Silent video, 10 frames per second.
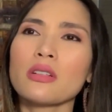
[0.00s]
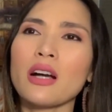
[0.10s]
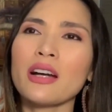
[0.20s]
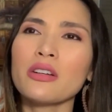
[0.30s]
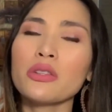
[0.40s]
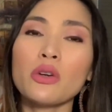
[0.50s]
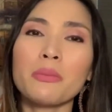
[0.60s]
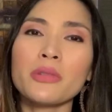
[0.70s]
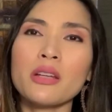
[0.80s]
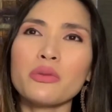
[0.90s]
I don't know,
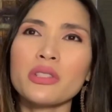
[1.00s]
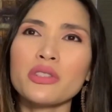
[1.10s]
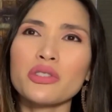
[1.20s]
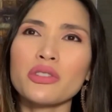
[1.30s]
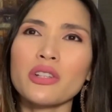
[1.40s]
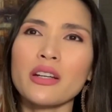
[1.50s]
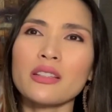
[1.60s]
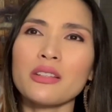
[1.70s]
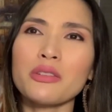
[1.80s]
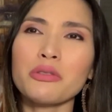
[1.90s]
not really sure,
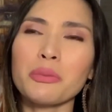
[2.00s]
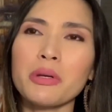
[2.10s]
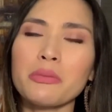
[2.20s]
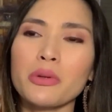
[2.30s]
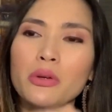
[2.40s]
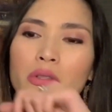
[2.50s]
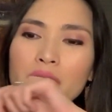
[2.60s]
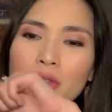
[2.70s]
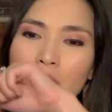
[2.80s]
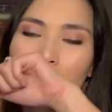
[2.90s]
I don't remember all
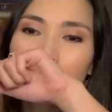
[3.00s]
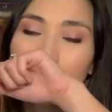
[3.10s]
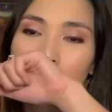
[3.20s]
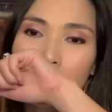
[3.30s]
of the notes.